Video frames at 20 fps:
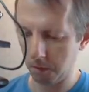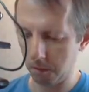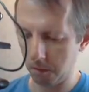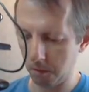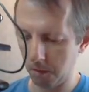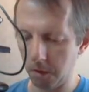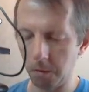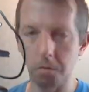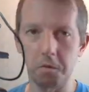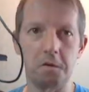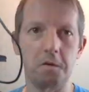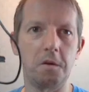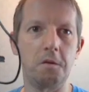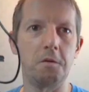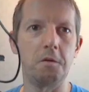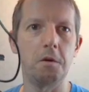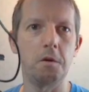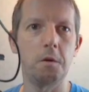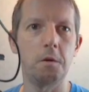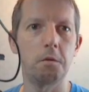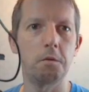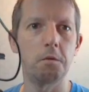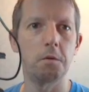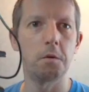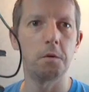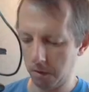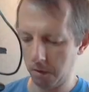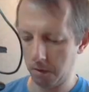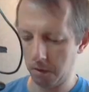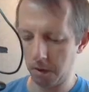That was easy enough.
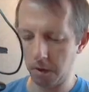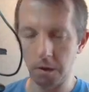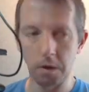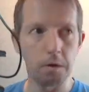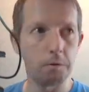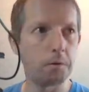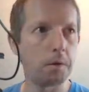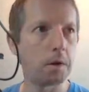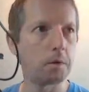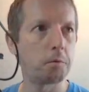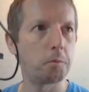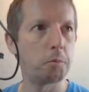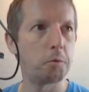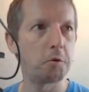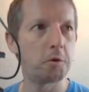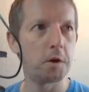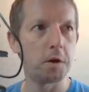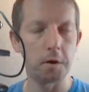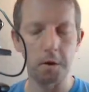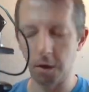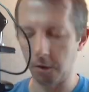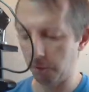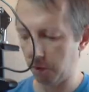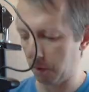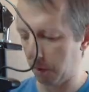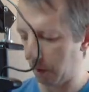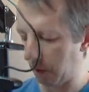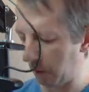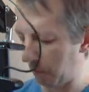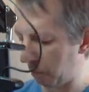I'll leave that protector on
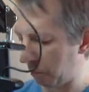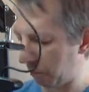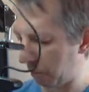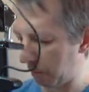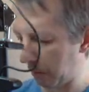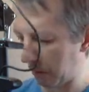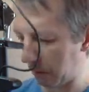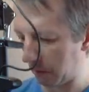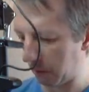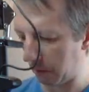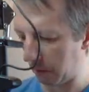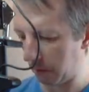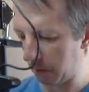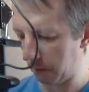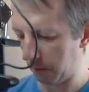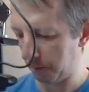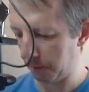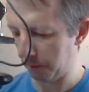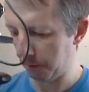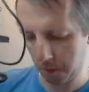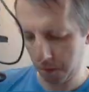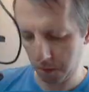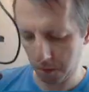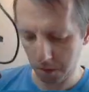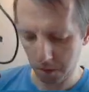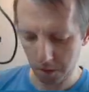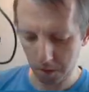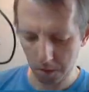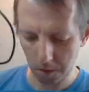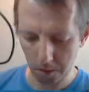and I'll put it back together.
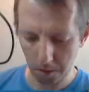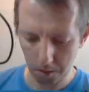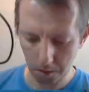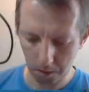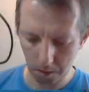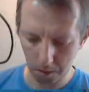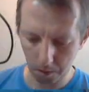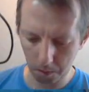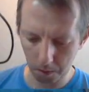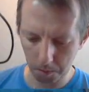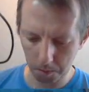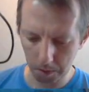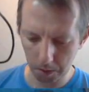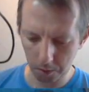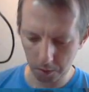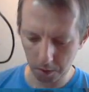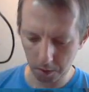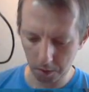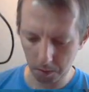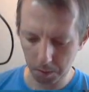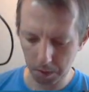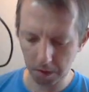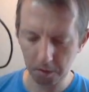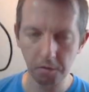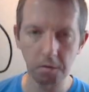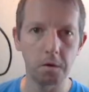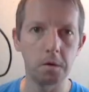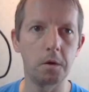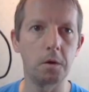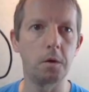I would imagine the best
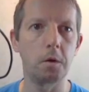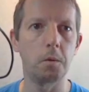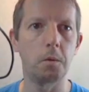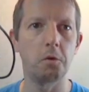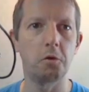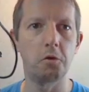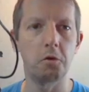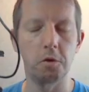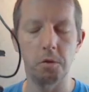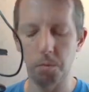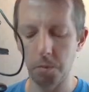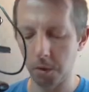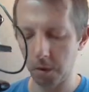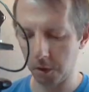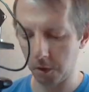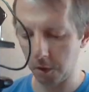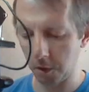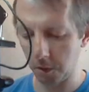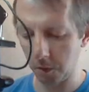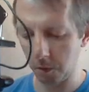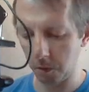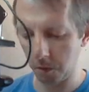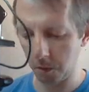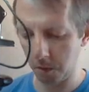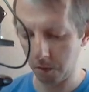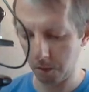thing to do is just put a new...